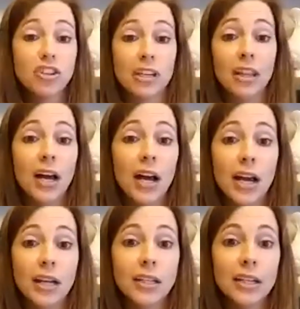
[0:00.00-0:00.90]
she
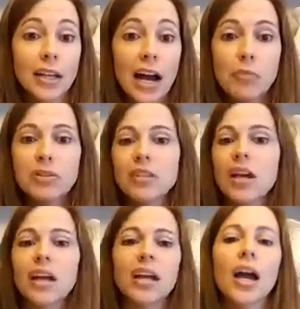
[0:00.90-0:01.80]
actually liked. I
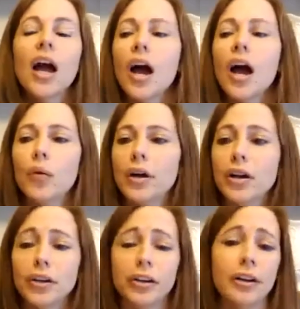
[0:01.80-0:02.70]
was like, yeah. Oh,
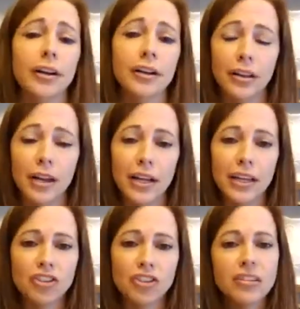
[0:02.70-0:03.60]
here, you're not going to
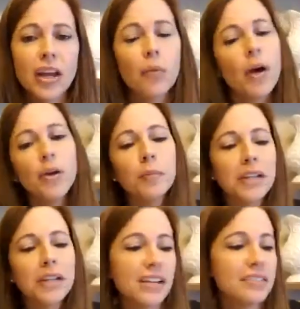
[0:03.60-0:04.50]
like it. And she's like, why do you want
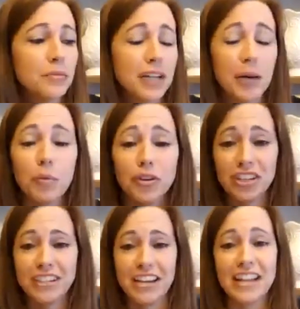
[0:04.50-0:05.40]
me to taste something terrible? And
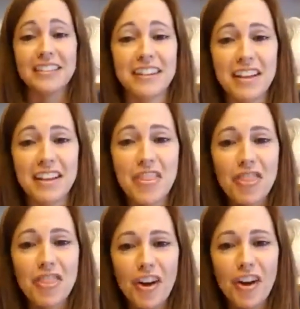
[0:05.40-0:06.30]
she tasted it
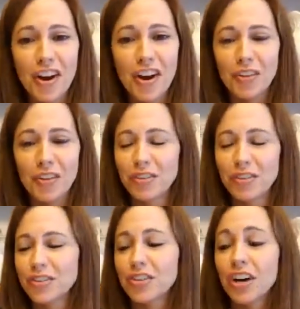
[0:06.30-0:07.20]
and thought it was
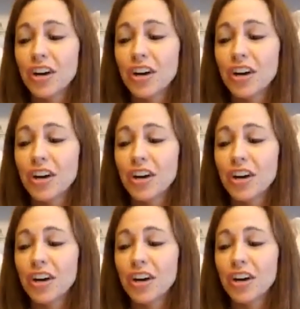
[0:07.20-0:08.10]
great.
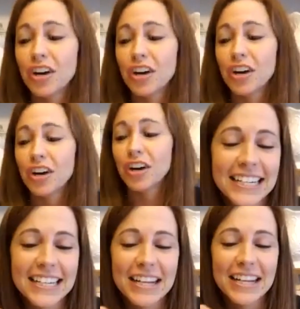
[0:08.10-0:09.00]
But one thing
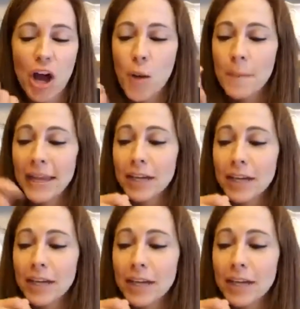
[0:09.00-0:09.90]
I did
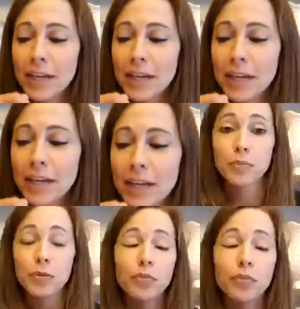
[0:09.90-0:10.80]
in
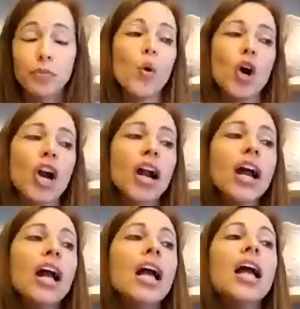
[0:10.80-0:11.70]
between, I've heard
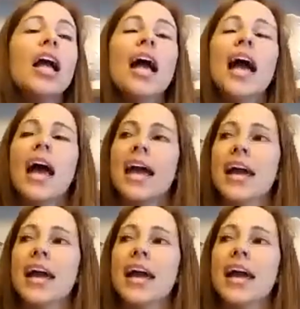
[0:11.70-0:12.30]
this before,